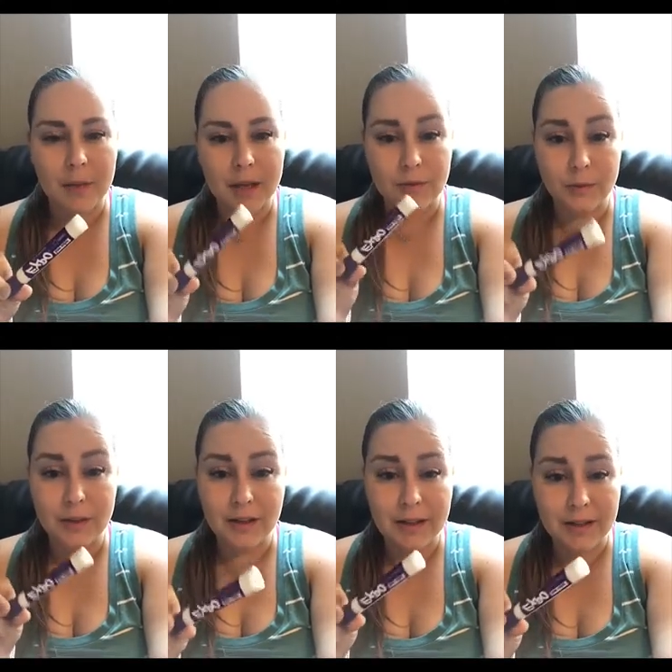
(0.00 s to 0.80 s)
It's
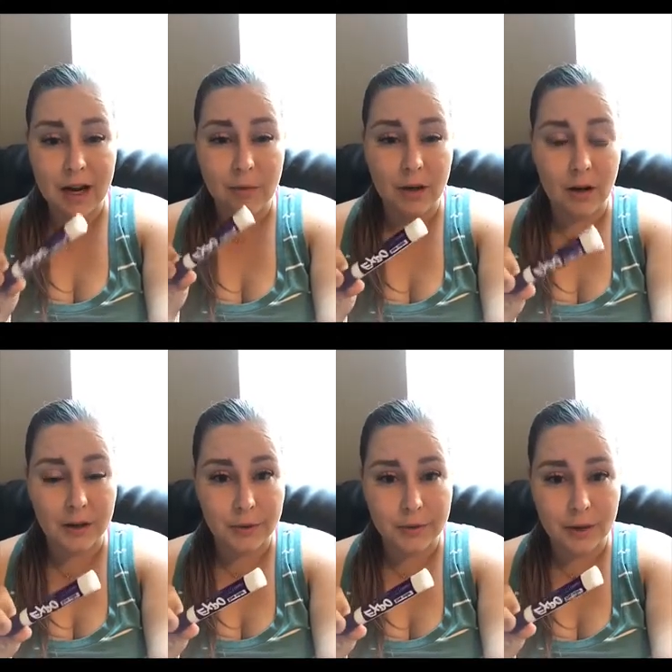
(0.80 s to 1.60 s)
really nice to have one
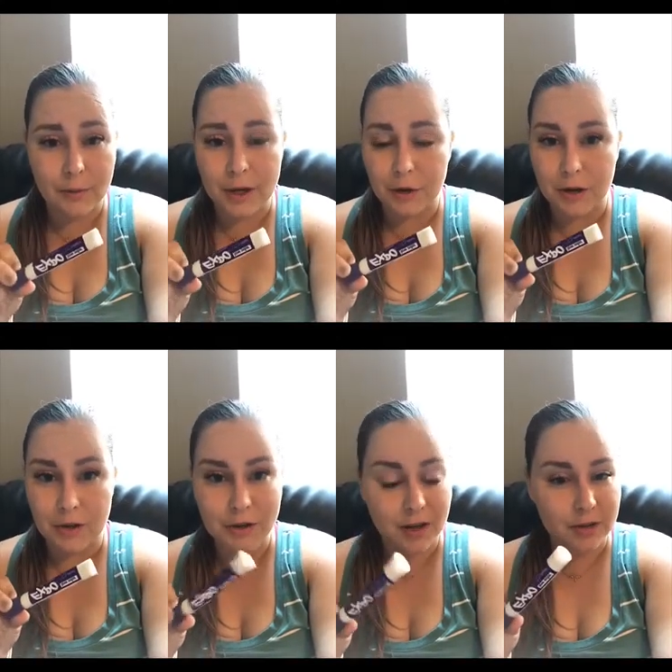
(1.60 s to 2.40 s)
on you, so that way you're
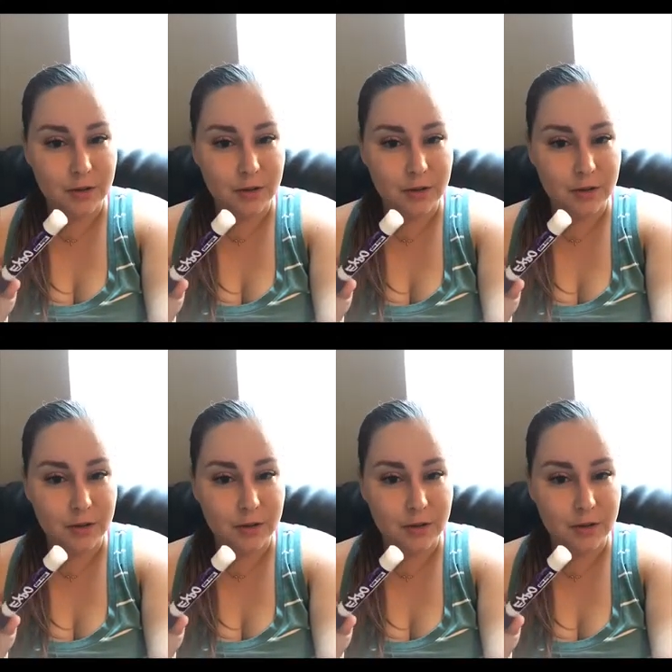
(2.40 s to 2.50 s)
not trying